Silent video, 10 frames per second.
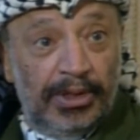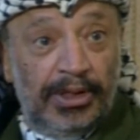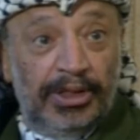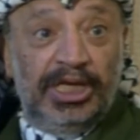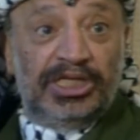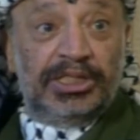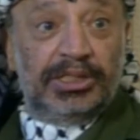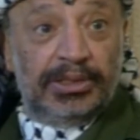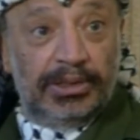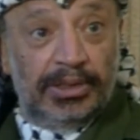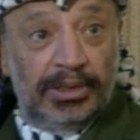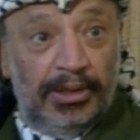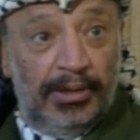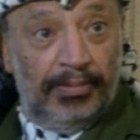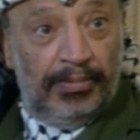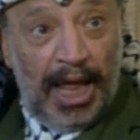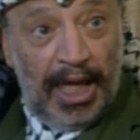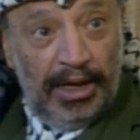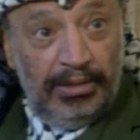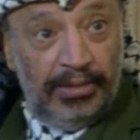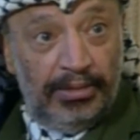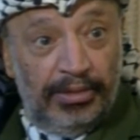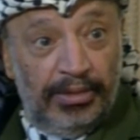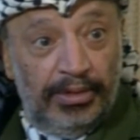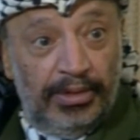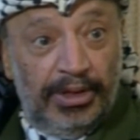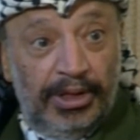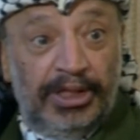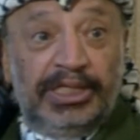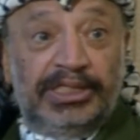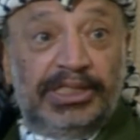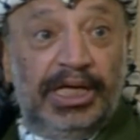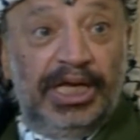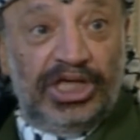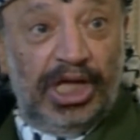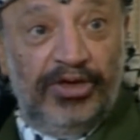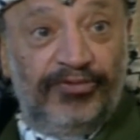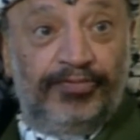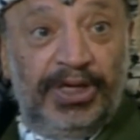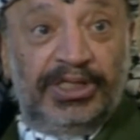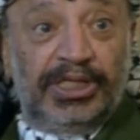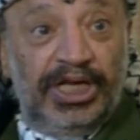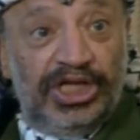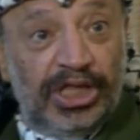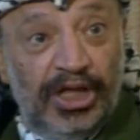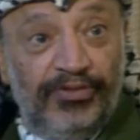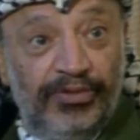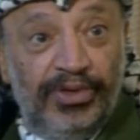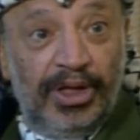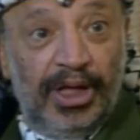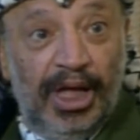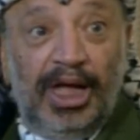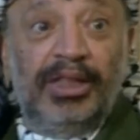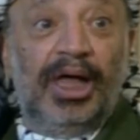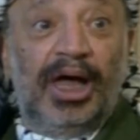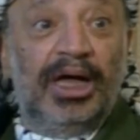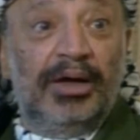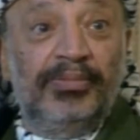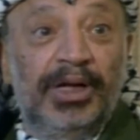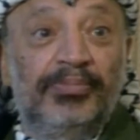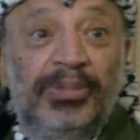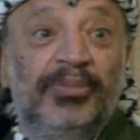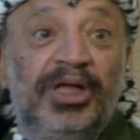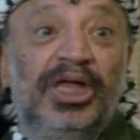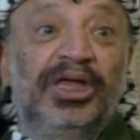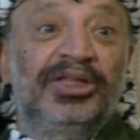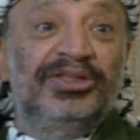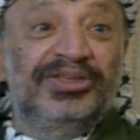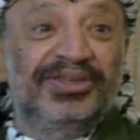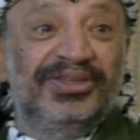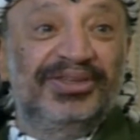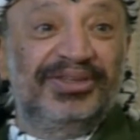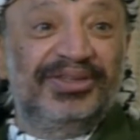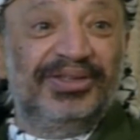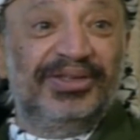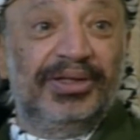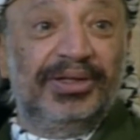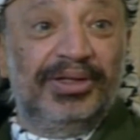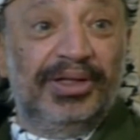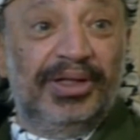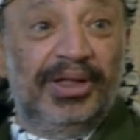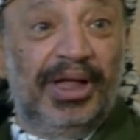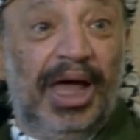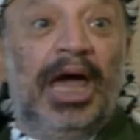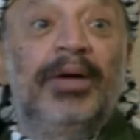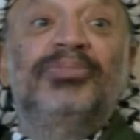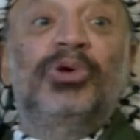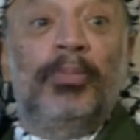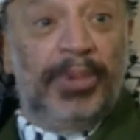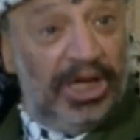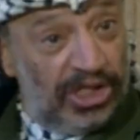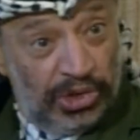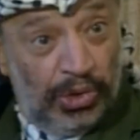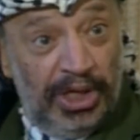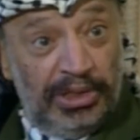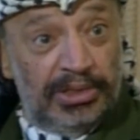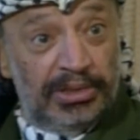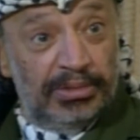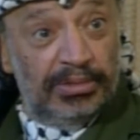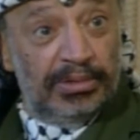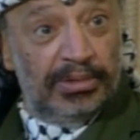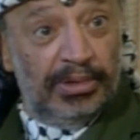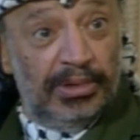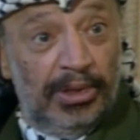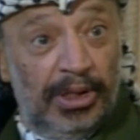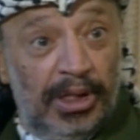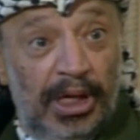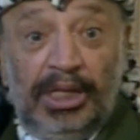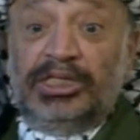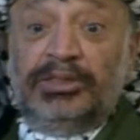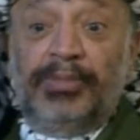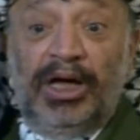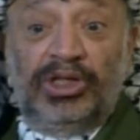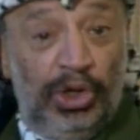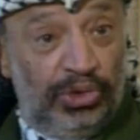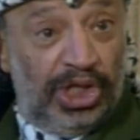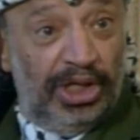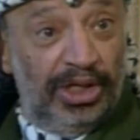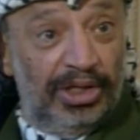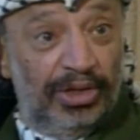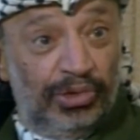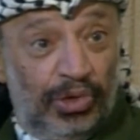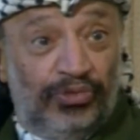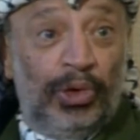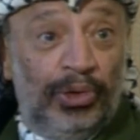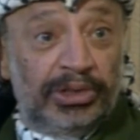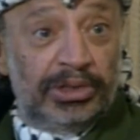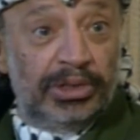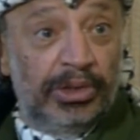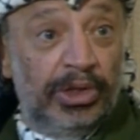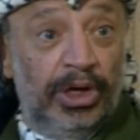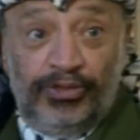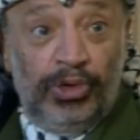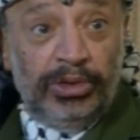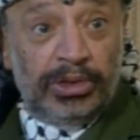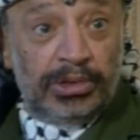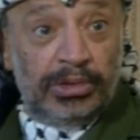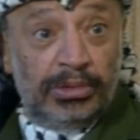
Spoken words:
this plan, this initiative, peace initiative, and I am implementing it. I am committed to it. It is my duty to follow it. If not,